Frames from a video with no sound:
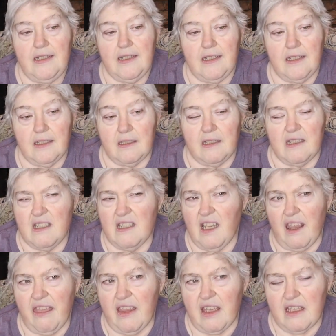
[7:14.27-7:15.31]
in,
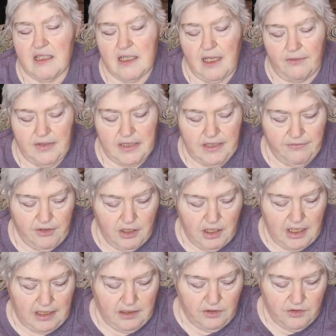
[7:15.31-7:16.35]
I think, seven different
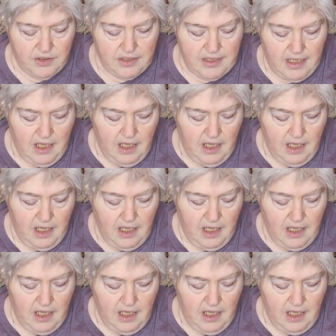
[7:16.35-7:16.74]
colors.